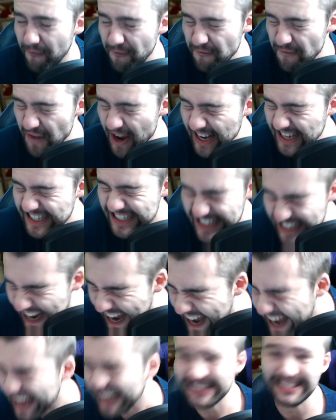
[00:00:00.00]

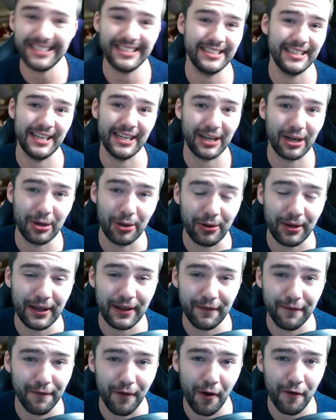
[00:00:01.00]
fantastic
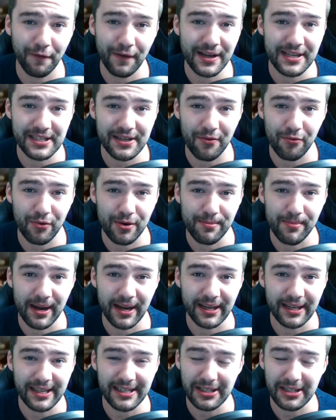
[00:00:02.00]
looking Final Fantasy 7 Remake.